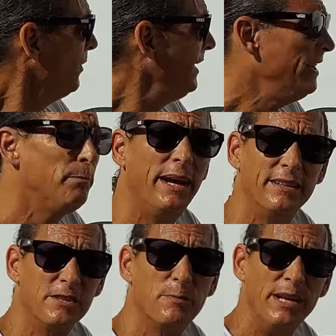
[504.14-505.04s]
The
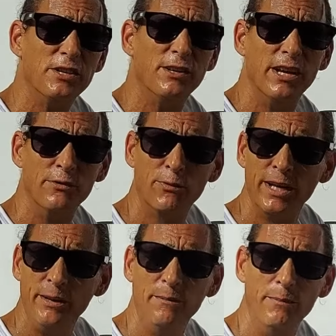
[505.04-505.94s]
independent suspension
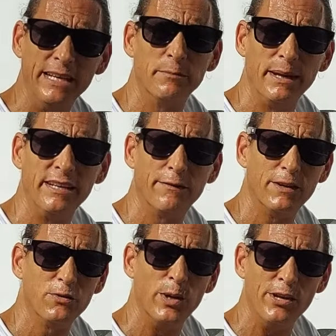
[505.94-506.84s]
really makes a big
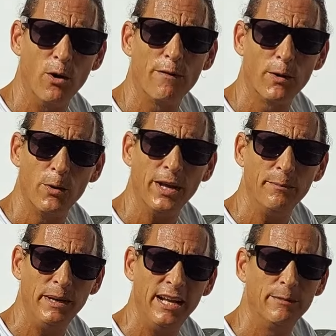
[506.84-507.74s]
difference when you're
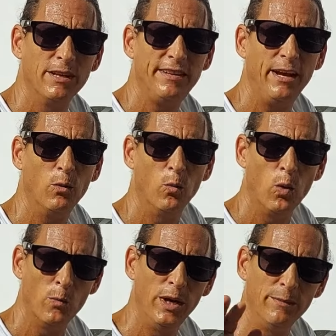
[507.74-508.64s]
off-roading. Being able to take
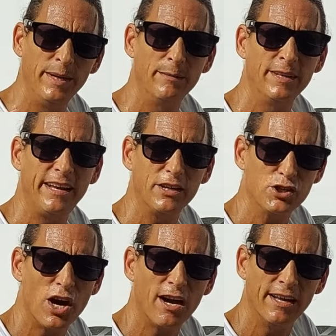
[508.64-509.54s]
one wheel, be able to take a
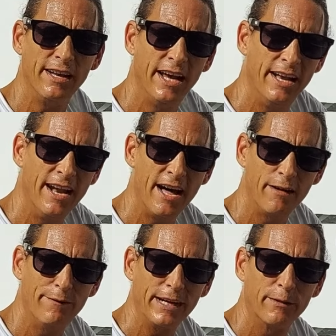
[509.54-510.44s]
shock and
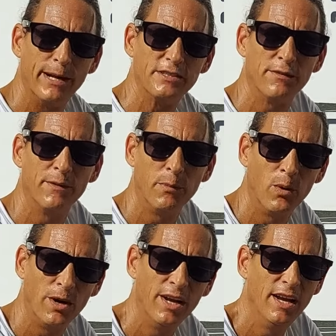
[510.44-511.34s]
not affect the rest of the
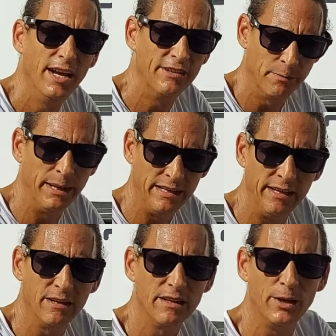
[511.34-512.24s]
board is a big
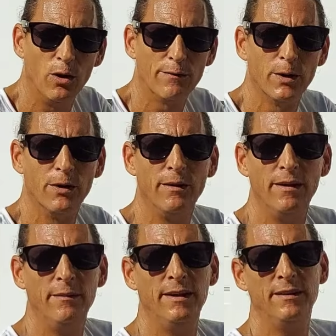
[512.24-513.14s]
deal in off-road.
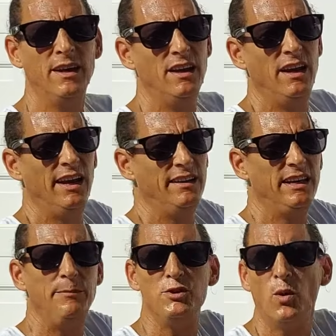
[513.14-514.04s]
It
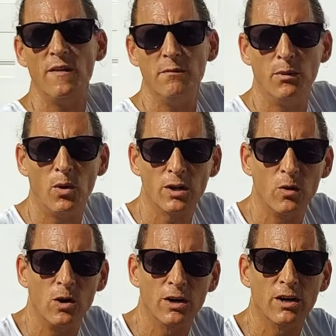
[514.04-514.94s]
keeps you on the board
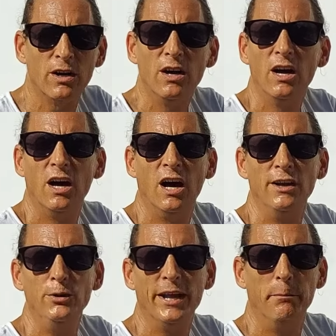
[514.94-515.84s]
longer.
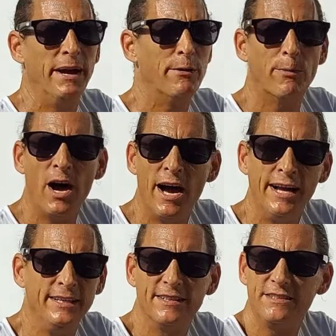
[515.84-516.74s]
You get a better
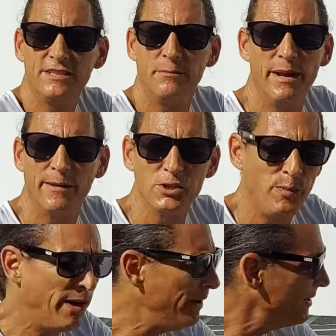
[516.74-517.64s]
ride. It's just a better
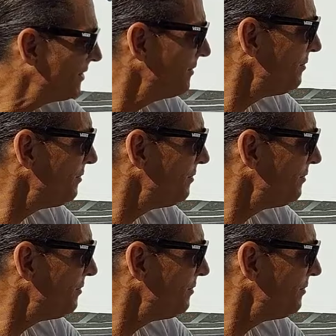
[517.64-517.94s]
experience.